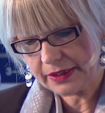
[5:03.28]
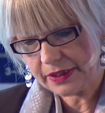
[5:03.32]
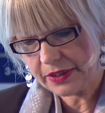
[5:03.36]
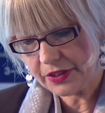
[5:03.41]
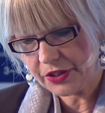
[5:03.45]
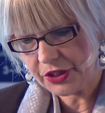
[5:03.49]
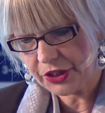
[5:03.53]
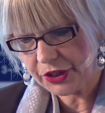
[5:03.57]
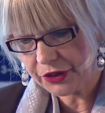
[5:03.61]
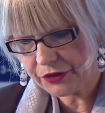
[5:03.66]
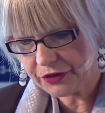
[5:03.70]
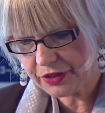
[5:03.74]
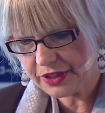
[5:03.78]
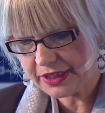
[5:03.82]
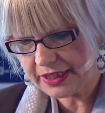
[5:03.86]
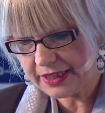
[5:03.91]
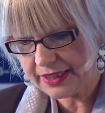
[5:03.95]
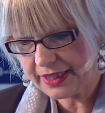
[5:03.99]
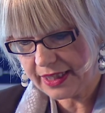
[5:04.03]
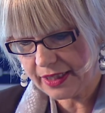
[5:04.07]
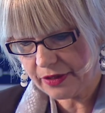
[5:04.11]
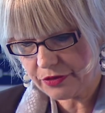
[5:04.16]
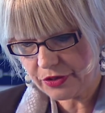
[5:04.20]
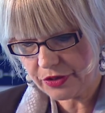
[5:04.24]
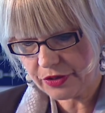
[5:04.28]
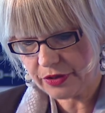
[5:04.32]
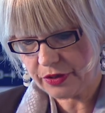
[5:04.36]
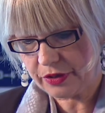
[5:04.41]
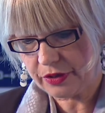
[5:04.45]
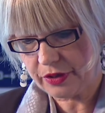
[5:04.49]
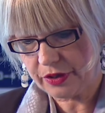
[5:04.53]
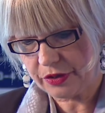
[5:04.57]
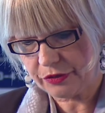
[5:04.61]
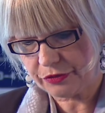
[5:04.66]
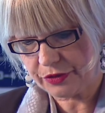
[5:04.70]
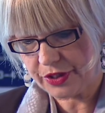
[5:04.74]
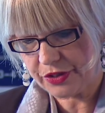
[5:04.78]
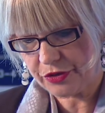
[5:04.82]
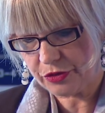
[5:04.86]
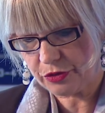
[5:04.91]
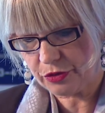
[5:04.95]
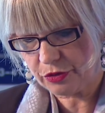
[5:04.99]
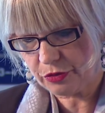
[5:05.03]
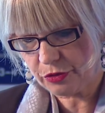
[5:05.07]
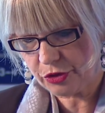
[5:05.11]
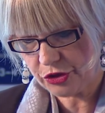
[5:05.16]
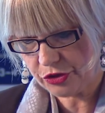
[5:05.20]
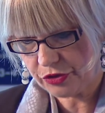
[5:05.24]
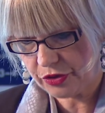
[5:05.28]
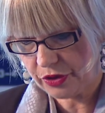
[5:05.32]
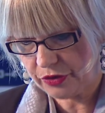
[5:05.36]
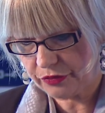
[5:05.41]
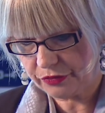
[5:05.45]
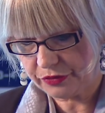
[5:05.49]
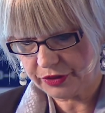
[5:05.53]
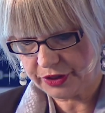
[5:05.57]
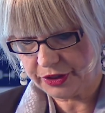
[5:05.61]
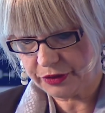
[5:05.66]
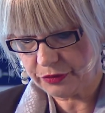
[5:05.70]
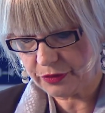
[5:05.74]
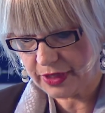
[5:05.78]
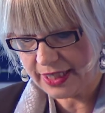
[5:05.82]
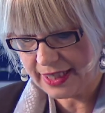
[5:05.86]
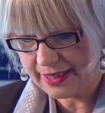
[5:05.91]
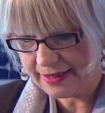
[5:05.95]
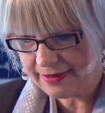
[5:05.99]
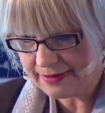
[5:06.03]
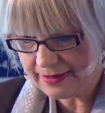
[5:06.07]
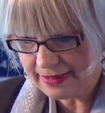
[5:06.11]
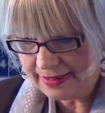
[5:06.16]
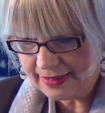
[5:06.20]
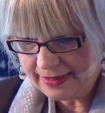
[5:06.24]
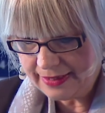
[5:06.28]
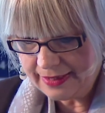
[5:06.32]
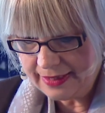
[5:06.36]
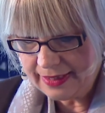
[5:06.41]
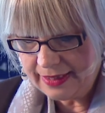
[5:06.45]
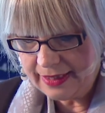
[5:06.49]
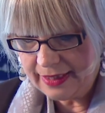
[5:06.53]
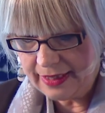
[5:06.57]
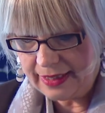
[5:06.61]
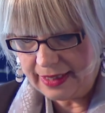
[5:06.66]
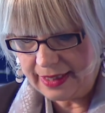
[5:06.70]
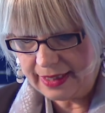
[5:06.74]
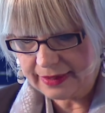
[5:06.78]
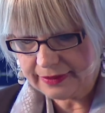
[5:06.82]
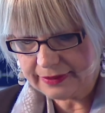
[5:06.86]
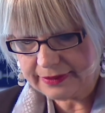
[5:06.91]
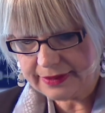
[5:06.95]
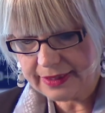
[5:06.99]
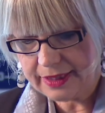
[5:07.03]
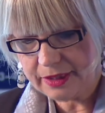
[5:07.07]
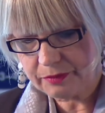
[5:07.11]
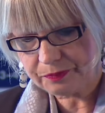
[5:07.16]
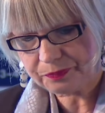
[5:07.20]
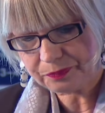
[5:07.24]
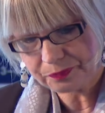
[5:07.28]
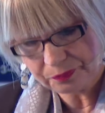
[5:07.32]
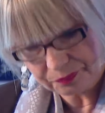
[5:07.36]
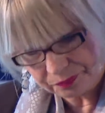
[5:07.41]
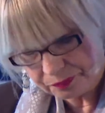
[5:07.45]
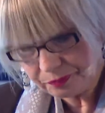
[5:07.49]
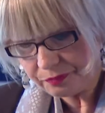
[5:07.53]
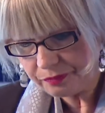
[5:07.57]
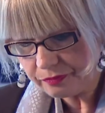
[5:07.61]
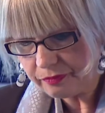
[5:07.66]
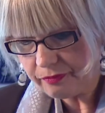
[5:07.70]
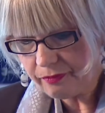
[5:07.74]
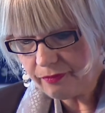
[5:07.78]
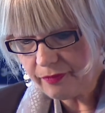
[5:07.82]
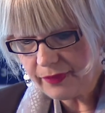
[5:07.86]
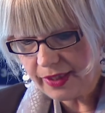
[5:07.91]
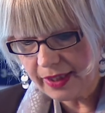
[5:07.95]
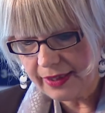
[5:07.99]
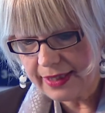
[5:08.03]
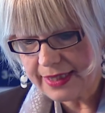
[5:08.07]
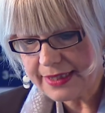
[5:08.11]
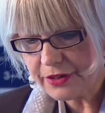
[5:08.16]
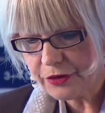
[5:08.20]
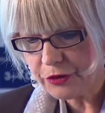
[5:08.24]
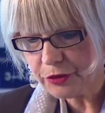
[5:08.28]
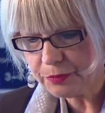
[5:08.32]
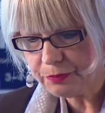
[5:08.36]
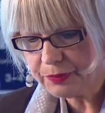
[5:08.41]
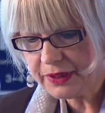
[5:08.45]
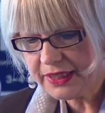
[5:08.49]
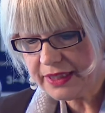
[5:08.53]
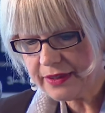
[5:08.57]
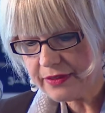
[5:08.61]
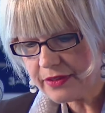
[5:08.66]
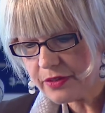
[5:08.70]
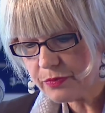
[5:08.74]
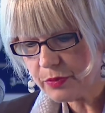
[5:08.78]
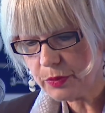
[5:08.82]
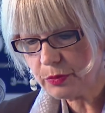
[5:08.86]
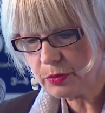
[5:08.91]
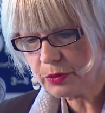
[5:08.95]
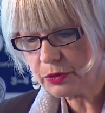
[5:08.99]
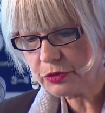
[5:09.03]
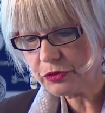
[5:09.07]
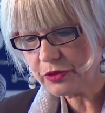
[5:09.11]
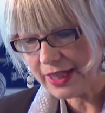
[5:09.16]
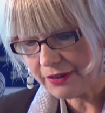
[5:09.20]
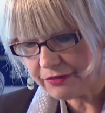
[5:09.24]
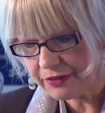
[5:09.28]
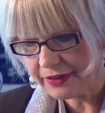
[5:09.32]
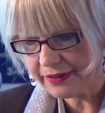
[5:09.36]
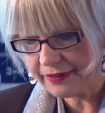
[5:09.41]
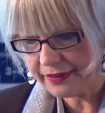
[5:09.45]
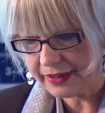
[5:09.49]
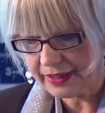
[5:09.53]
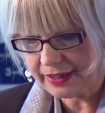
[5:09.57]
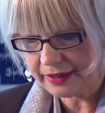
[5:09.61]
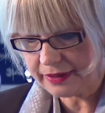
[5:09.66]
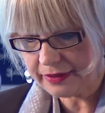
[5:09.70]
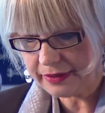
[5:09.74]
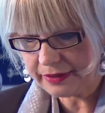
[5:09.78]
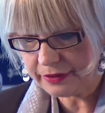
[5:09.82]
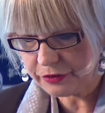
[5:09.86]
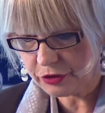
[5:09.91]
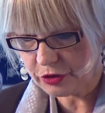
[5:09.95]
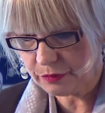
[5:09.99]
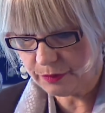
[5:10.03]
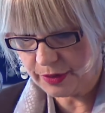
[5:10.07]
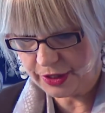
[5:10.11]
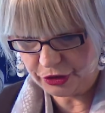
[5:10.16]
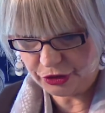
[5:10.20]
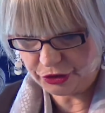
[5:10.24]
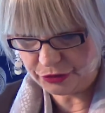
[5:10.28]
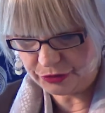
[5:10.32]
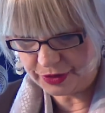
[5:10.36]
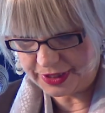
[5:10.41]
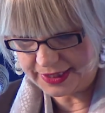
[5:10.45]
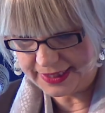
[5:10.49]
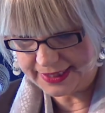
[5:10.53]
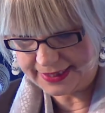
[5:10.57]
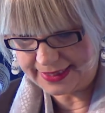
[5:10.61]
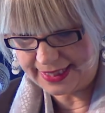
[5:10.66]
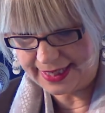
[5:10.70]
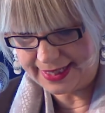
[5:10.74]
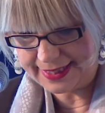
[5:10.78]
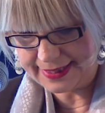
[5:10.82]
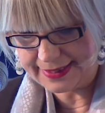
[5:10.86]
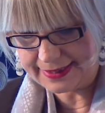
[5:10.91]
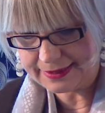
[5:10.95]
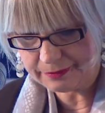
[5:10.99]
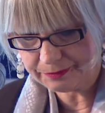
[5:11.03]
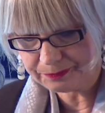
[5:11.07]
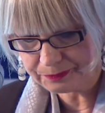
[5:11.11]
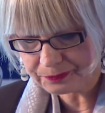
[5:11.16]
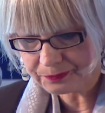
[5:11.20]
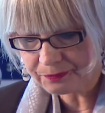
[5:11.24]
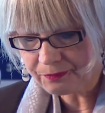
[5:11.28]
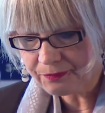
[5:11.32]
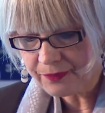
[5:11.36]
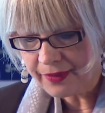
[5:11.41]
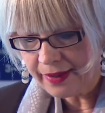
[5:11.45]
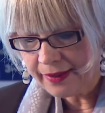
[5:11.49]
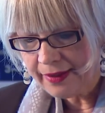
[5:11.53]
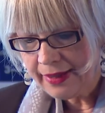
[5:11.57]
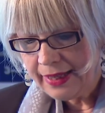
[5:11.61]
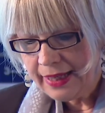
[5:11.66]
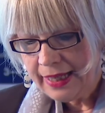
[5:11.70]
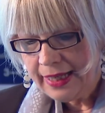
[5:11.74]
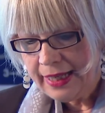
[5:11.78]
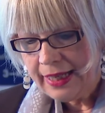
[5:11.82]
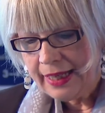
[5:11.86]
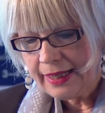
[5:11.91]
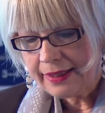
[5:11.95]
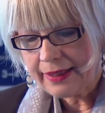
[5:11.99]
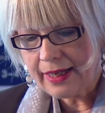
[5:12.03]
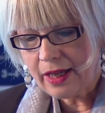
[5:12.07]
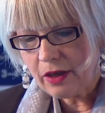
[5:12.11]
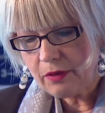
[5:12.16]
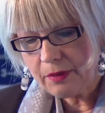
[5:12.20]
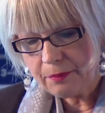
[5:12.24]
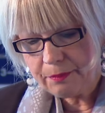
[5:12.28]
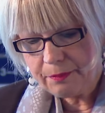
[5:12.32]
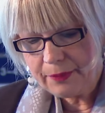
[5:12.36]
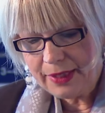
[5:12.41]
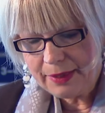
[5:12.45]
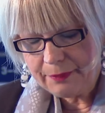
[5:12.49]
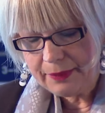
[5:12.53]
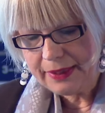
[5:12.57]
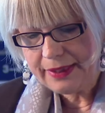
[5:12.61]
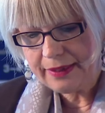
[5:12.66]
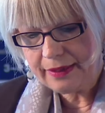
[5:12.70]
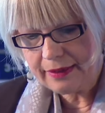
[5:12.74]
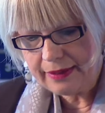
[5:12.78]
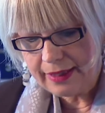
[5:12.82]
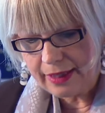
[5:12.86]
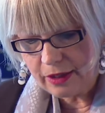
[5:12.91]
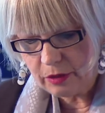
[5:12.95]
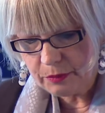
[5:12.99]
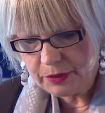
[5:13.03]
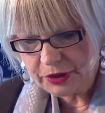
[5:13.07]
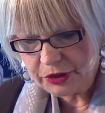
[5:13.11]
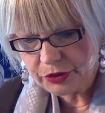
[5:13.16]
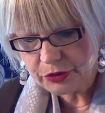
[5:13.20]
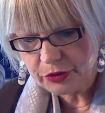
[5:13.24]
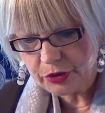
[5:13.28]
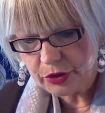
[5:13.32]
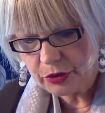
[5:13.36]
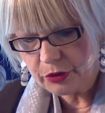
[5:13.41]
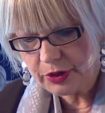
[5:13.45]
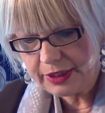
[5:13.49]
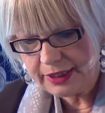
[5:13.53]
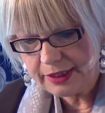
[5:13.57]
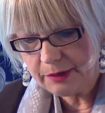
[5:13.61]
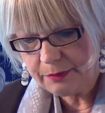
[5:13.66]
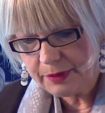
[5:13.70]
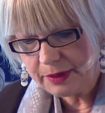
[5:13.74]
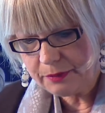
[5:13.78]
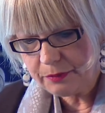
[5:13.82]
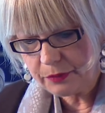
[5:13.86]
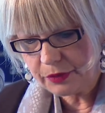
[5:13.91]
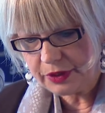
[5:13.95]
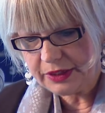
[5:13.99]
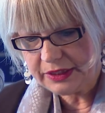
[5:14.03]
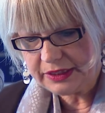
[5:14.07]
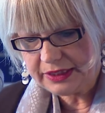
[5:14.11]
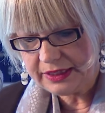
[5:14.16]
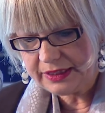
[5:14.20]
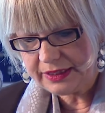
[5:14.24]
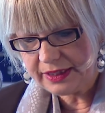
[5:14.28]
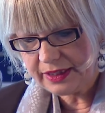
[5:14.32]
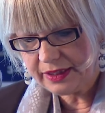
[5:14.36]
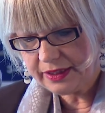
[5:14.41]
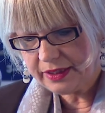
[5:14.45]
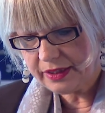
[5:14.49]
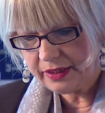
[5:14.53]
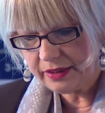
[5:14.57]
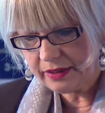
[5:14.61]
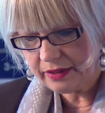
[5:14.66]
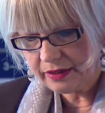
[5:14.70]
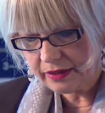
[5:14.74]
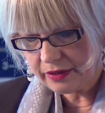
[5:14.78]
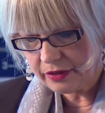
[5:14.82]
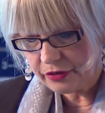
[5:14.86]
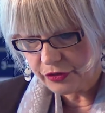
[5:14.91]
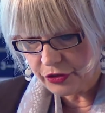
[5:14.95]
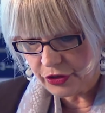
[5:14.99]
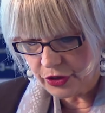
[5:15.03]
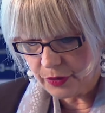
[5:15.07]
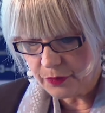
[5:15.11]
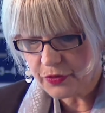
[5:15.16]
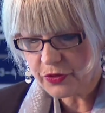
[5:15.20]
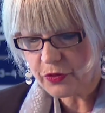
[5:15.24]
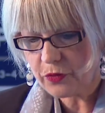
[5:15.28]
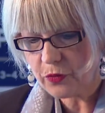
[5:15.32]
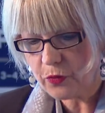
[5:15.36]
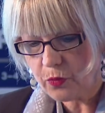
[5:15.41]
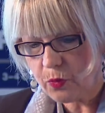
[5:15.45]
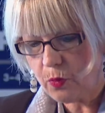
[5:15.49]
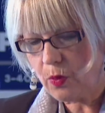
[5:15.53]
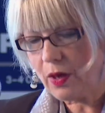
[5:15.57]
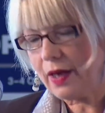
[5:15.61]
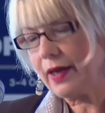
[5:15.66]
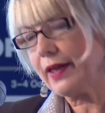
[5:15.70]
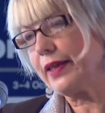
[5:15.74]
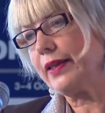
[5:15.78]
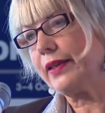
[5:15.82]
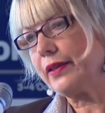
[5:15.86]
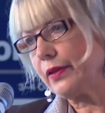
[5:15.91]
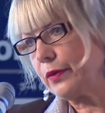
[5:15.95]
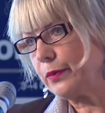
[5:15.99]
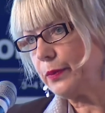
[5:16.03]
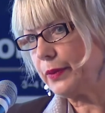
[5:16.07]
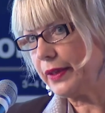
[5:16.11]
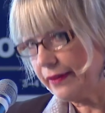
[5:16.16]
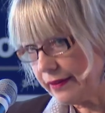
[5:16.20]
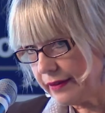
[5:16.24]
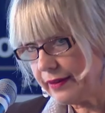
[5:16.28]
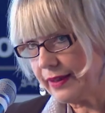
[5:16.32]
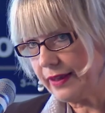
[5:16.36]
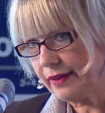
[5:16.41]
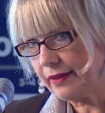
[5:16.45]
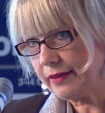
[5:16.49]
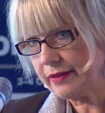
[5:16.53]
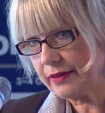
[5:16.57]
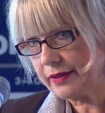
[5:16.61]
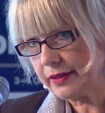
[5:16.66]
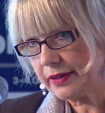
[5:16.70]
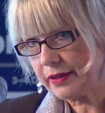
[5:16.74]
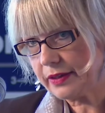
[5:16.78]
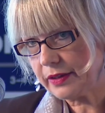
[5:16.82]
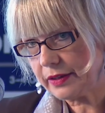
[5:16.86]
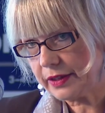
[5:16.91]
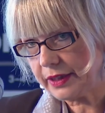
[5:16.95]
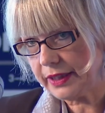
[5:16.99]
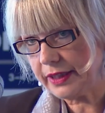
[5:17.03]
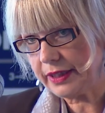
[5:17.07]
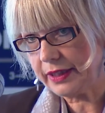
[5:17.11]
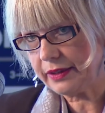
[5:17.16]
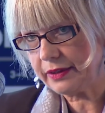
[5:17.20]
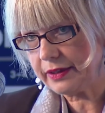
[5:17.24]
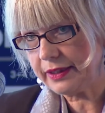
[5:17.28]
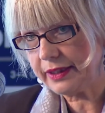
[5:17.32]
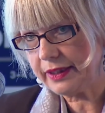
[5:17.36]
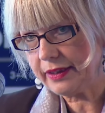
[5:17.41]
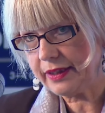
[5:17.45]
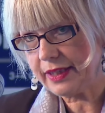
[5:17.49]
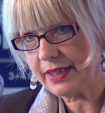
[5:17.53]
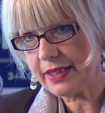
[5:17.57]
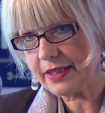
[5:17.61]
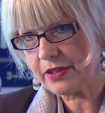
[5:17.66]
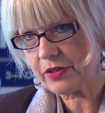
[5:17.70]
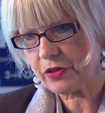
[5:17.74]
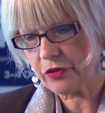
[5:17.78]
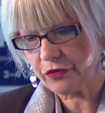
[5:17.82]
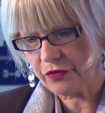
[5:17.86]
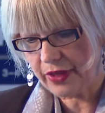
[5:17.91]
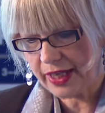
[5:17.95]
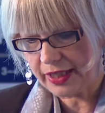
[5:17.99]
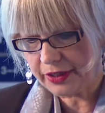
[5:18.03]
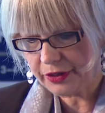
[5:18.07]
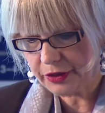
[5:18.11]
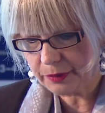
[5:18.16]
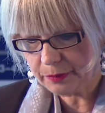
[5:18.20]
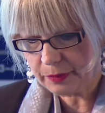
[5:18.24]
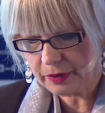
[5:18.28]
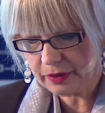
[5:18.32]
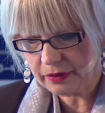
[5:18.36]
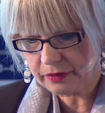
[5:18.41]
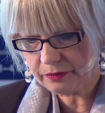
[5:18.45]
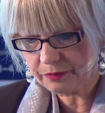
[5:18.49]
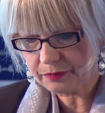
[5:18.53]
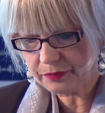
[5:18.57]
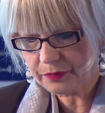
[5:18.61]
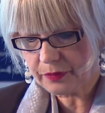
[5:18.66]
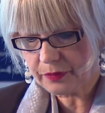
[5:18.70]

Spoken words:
Security Council resolution of the UN, and as Europeans, we will do everything to make sure it stays. Now, maybe allow me to go a little bit more in detail in terms of why we think the deal is so valuable,